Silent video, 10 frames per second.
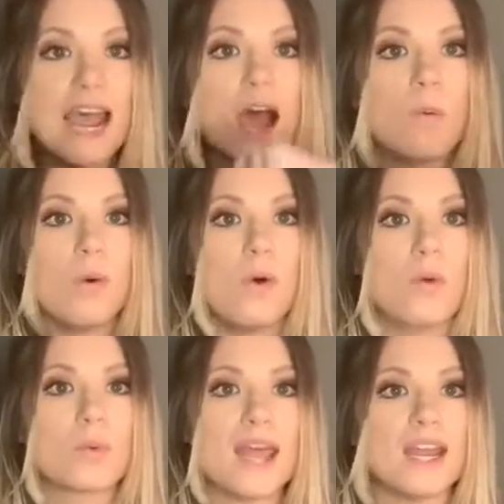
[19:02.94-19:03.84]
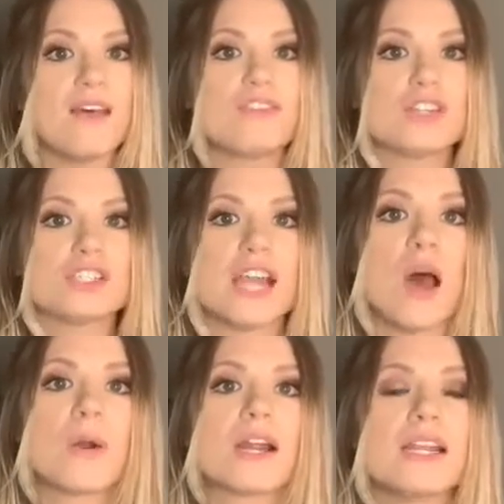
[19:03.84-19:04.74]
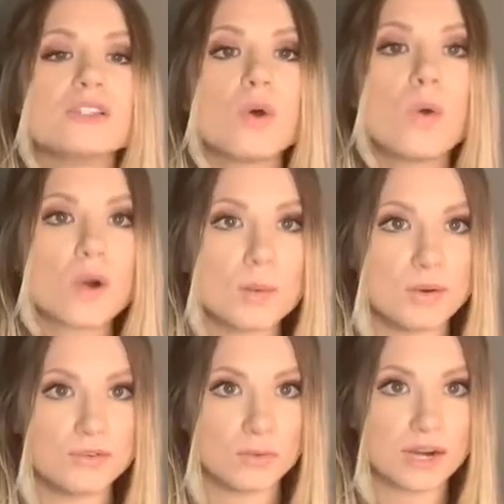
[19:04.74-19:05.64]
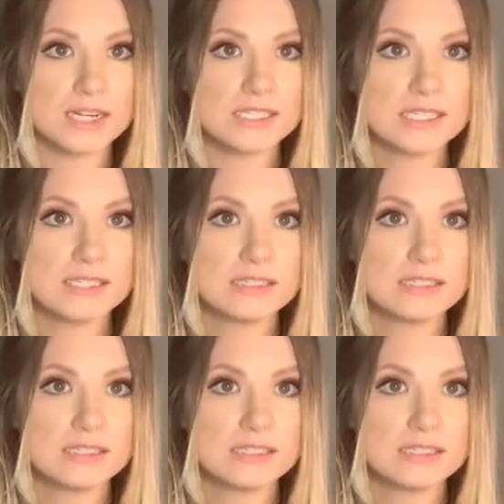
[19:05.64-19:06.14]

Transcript: towel right after a shower is horrible for it.